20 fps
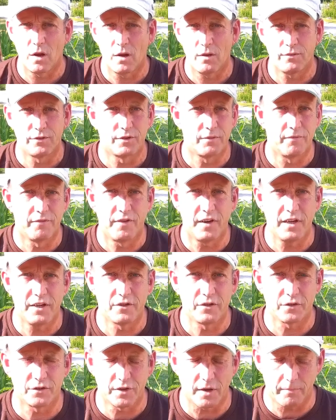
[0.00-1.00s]
some
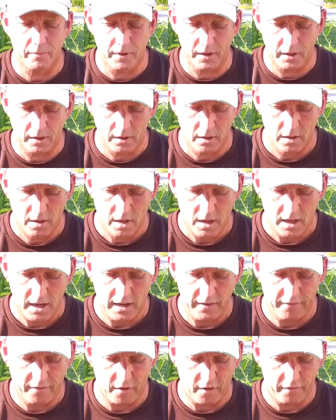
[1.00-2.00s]
fleece or something,
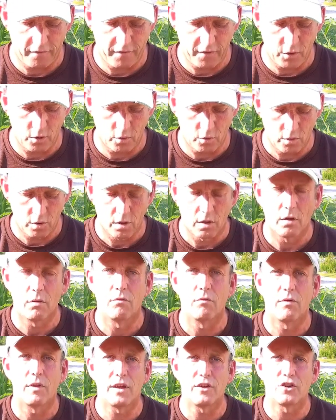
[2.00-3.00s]
if I feel
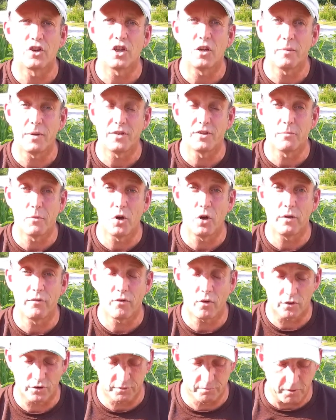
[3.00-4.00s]
there's going to be some early frost.